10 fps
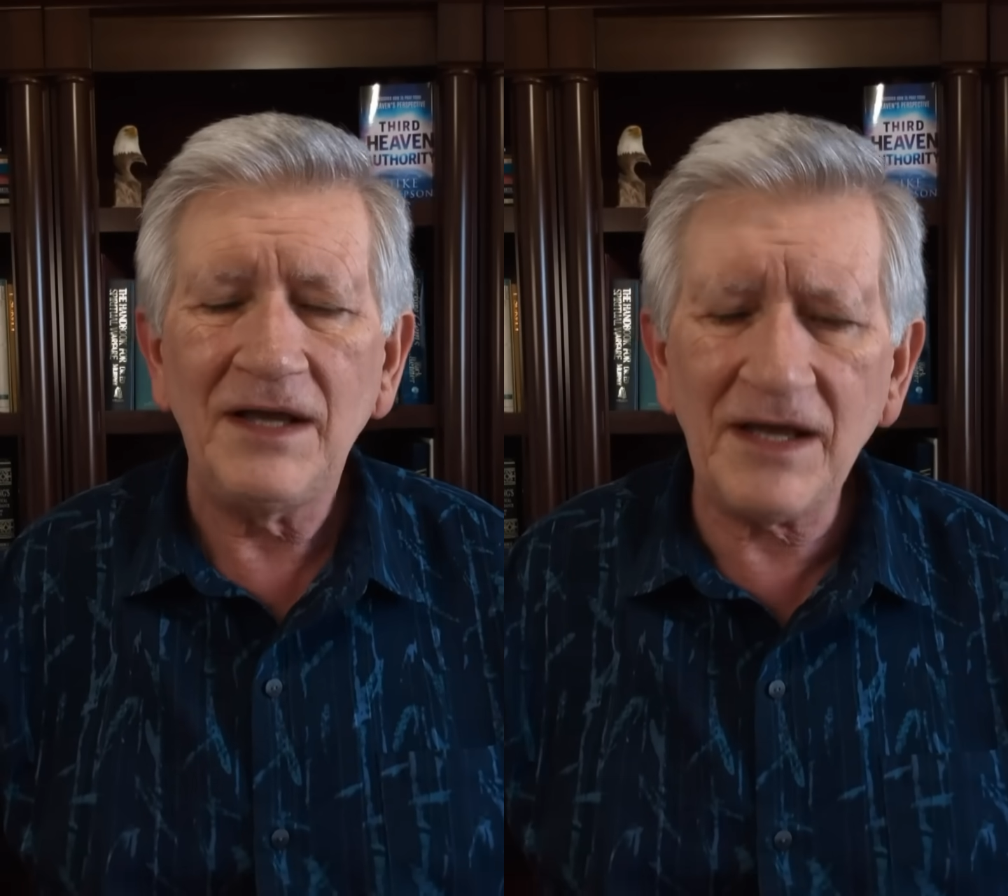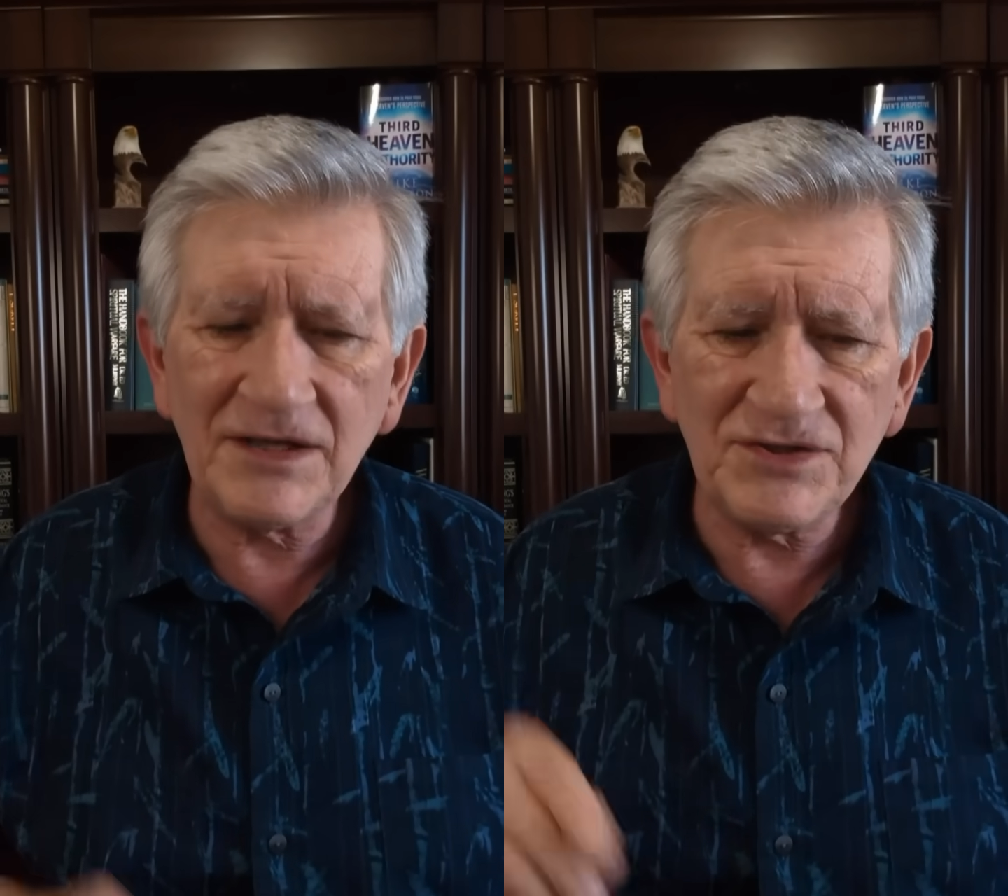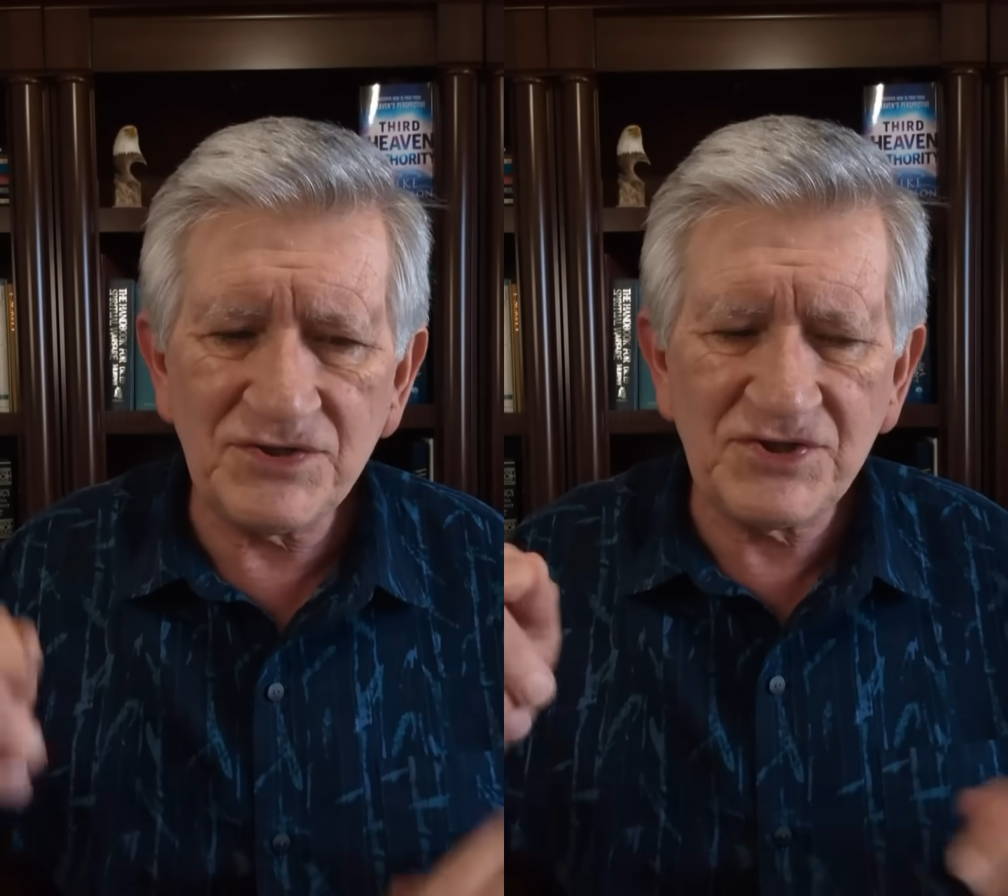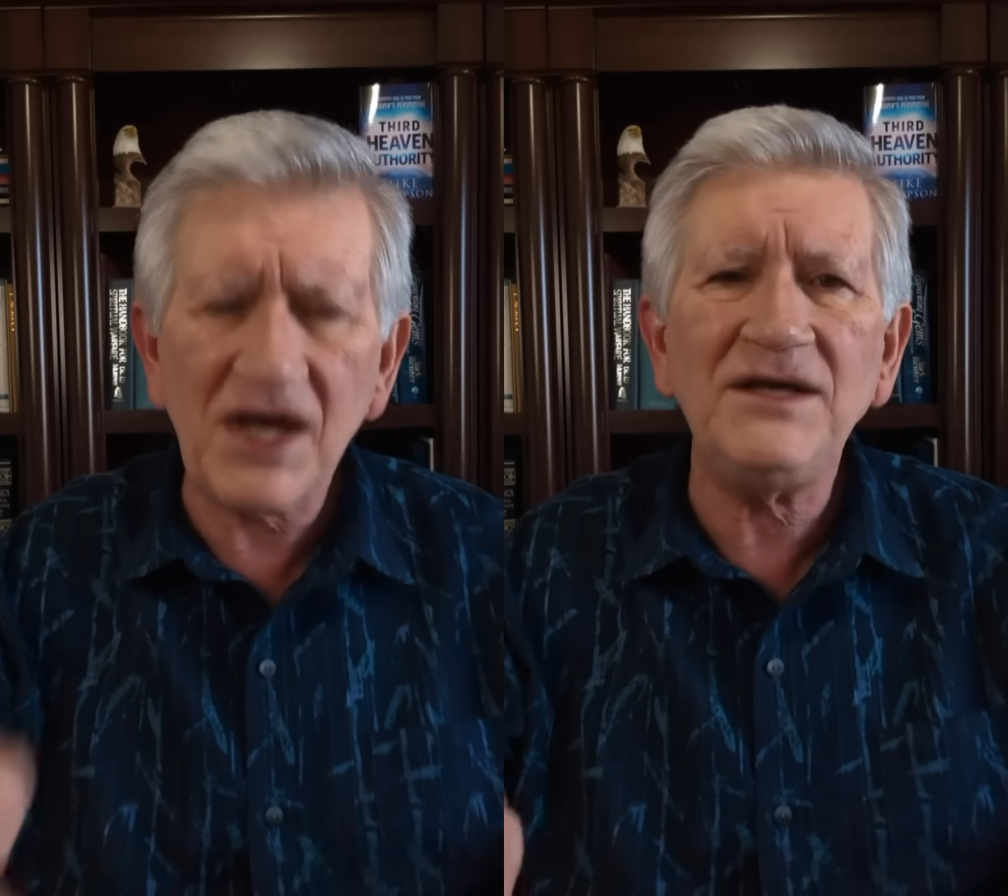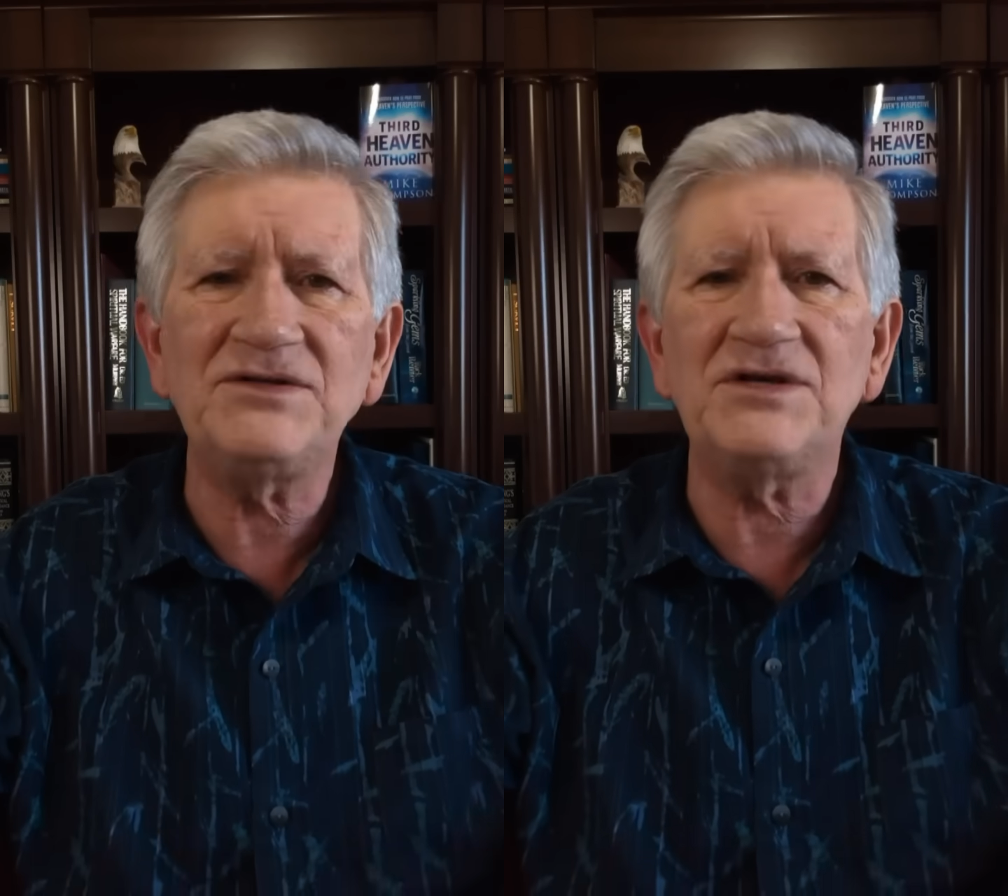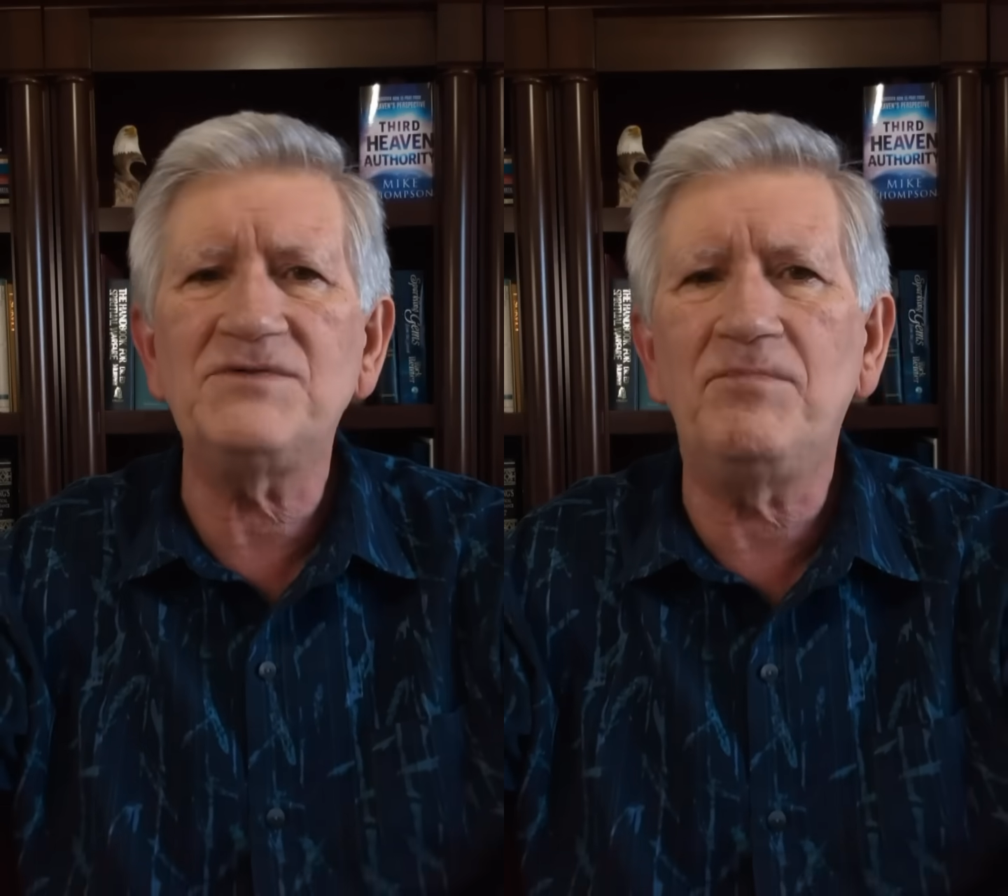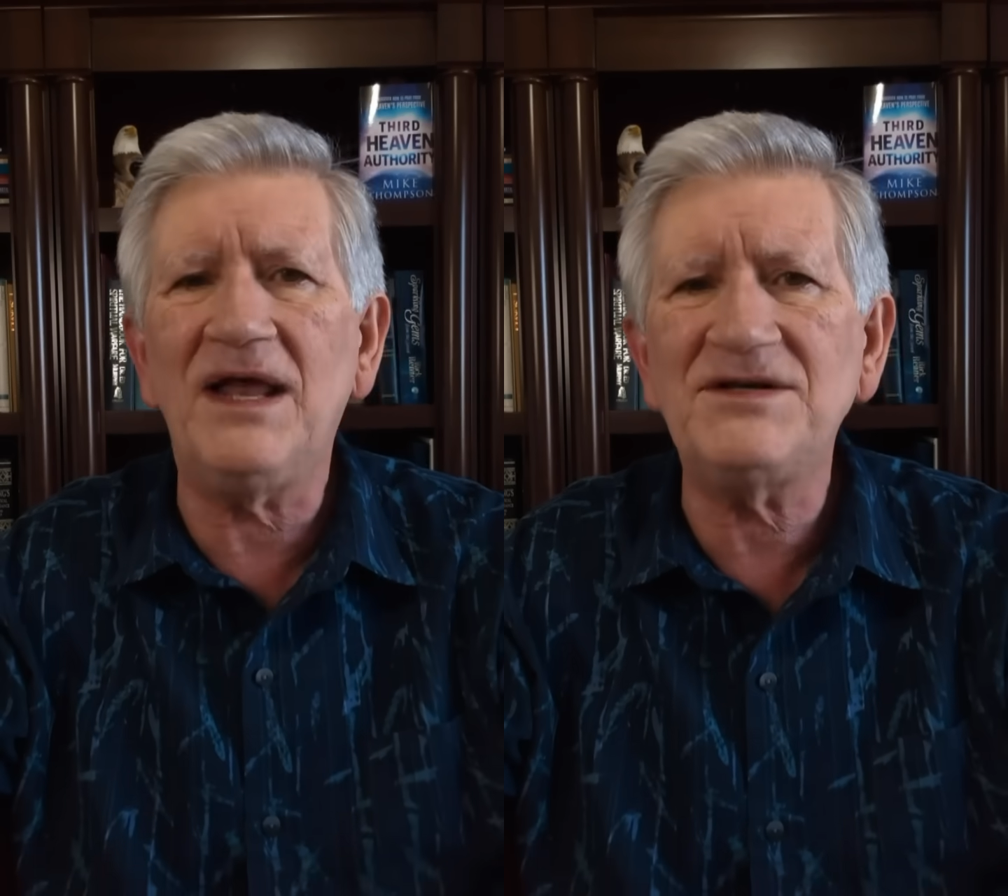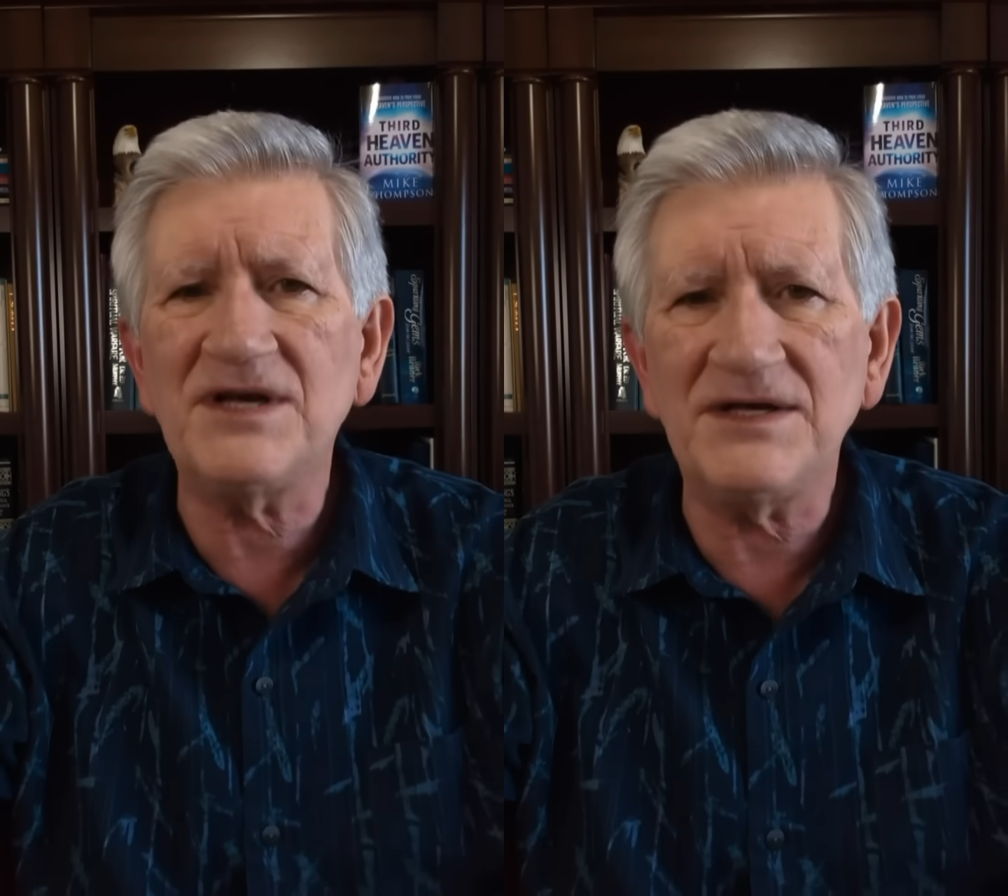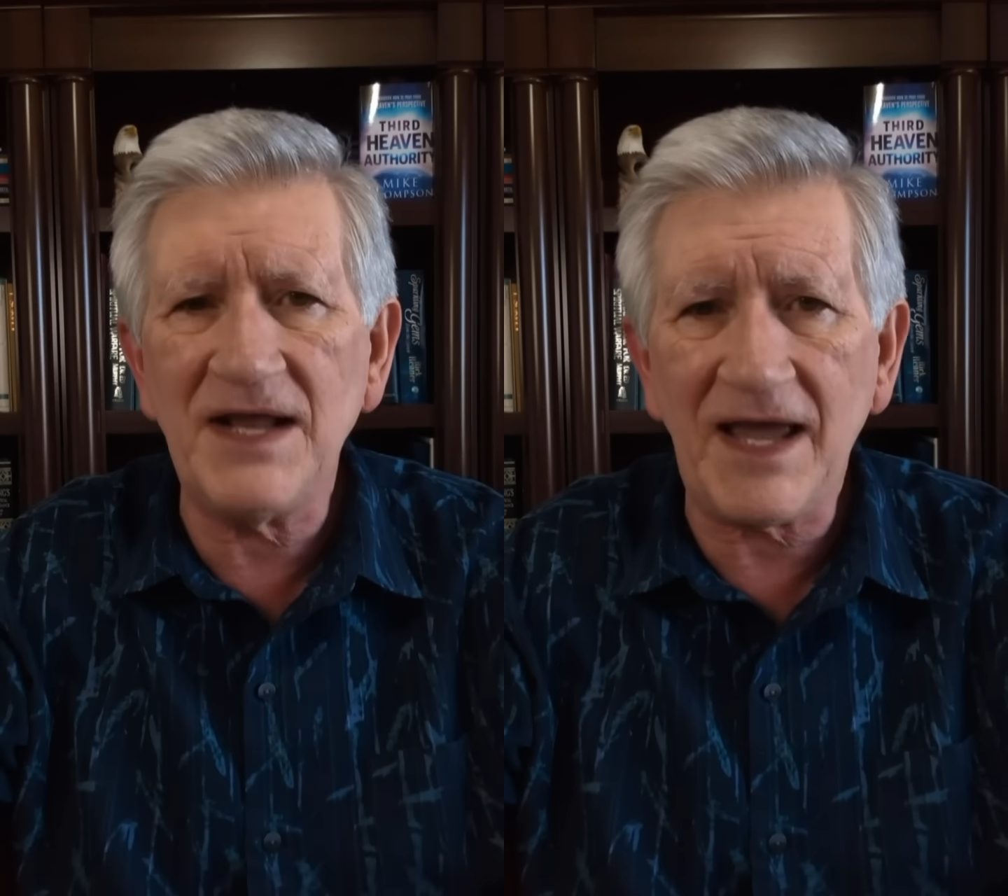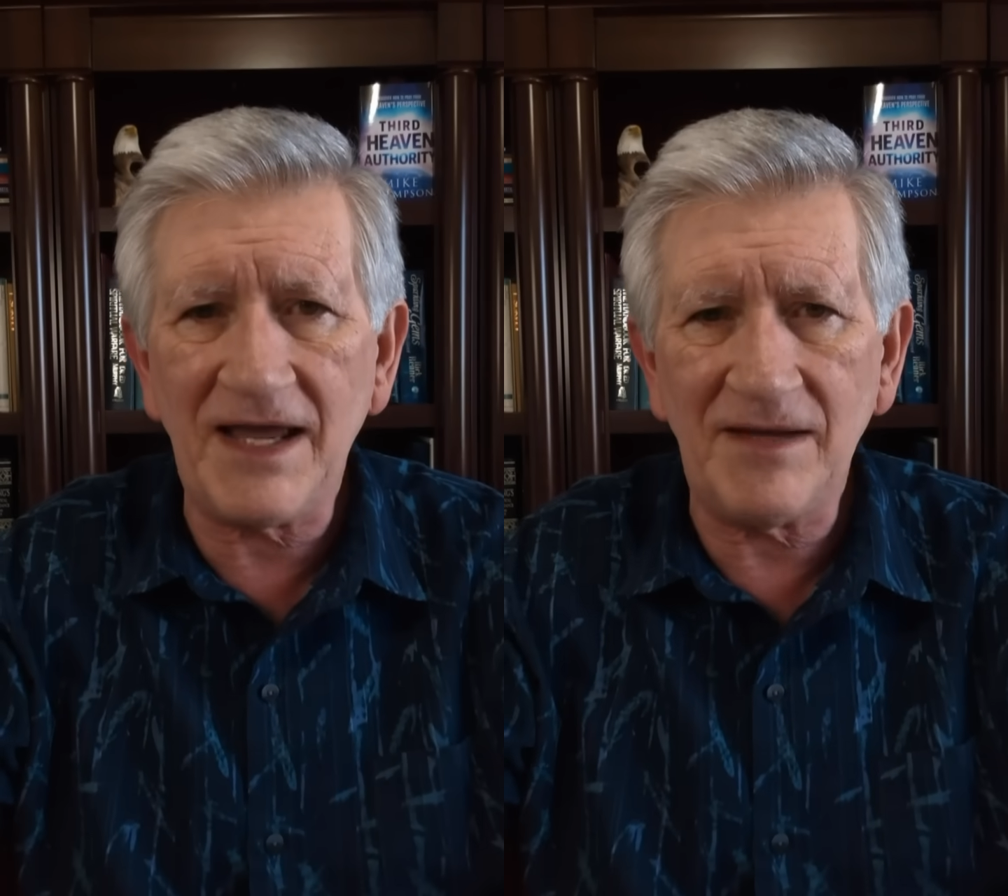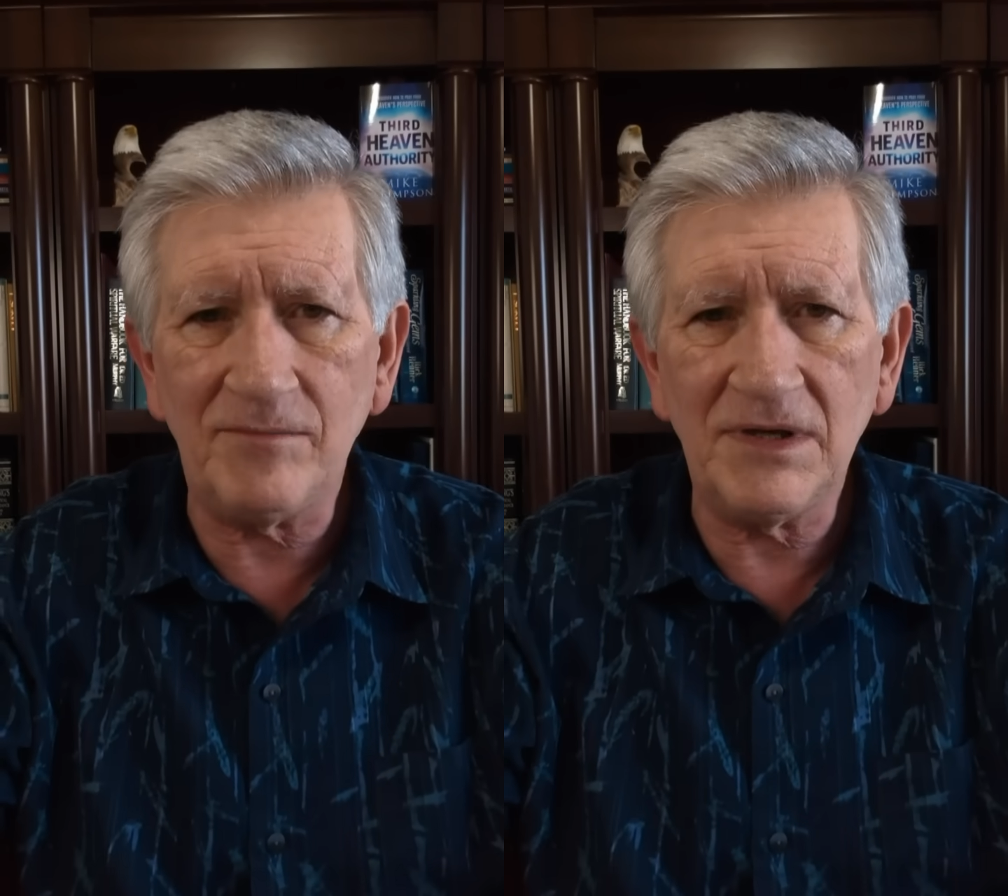in Jesus' blessed name,